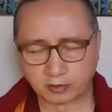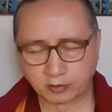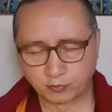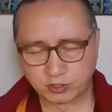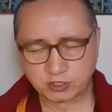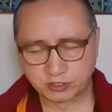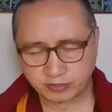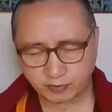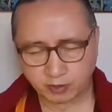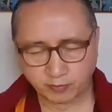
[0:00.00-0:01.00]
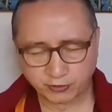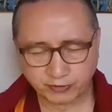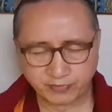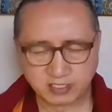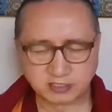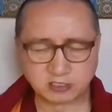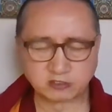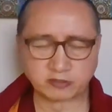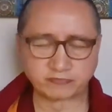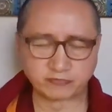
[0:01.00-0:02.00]
which develop on the
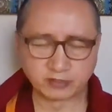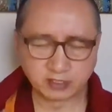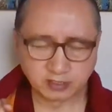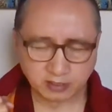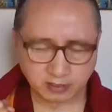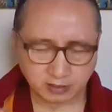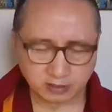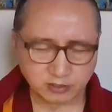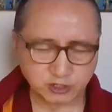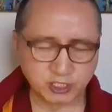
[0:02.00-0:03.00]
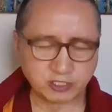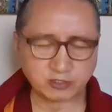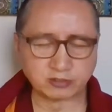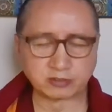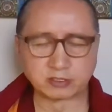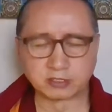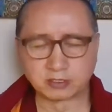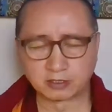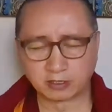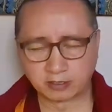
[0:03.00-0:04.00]
basis of genuine
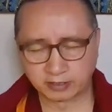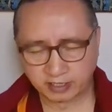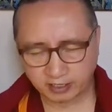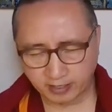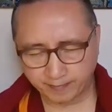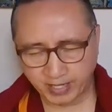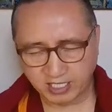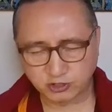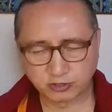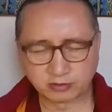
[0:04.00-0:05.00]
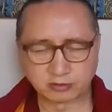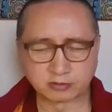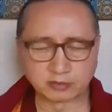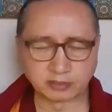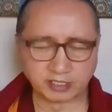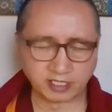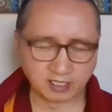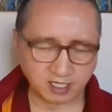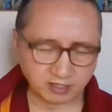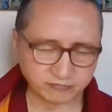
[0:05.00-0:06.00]
great compassion, great
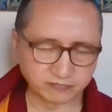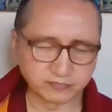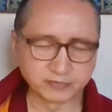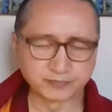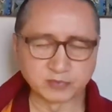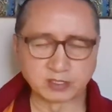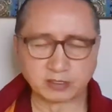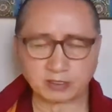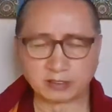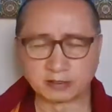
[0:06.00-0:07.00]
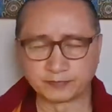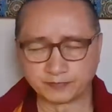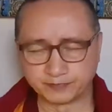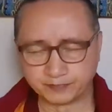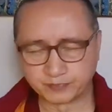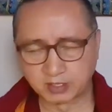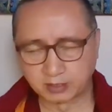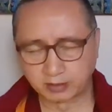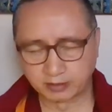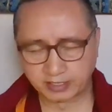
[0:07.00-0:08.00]
love,
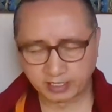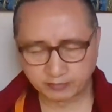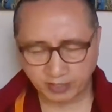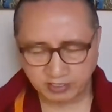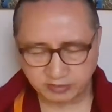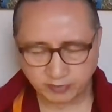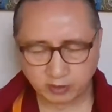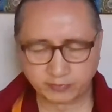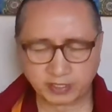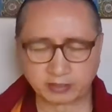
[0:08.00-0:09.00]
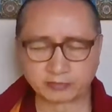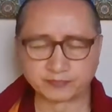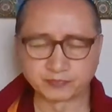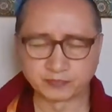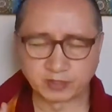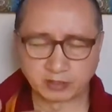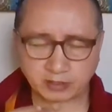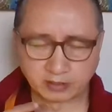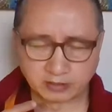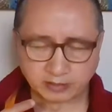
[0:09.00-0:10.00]
then by developing
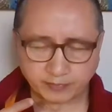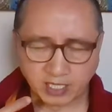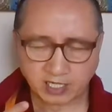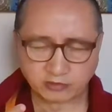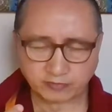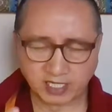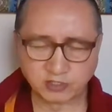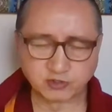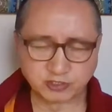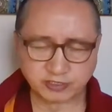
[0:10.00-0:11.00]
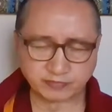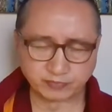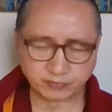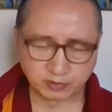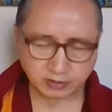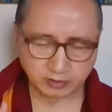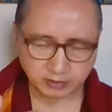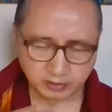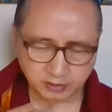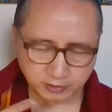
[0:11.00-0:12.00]
the path of altruism,
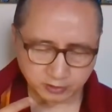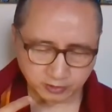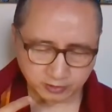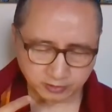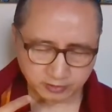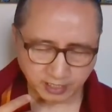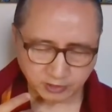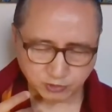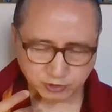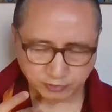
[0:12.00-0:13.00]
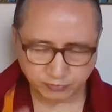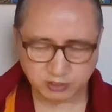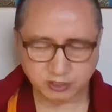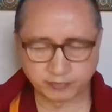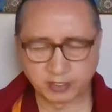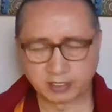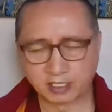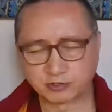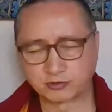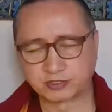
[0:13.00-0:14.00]
the the altruistic wisdom and
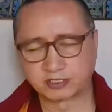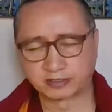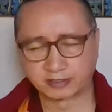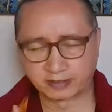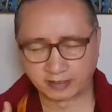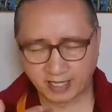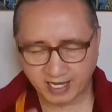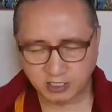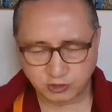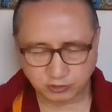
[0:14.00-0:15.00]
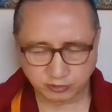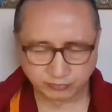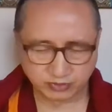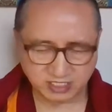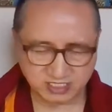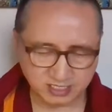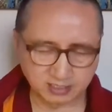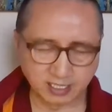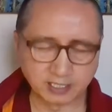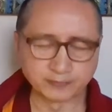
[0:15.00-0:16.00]
altruistic attitude of
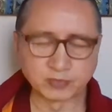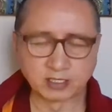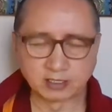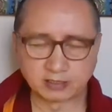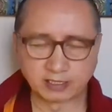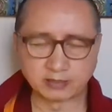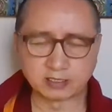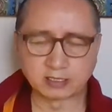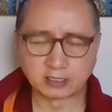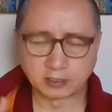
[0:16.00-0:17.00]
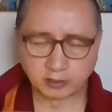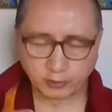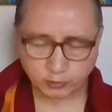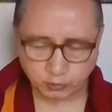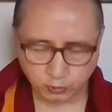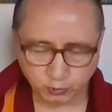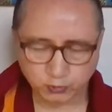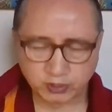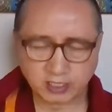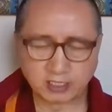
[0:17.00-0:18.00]
bodhicitta, then
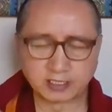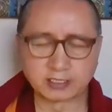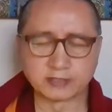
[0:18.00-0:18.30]
through the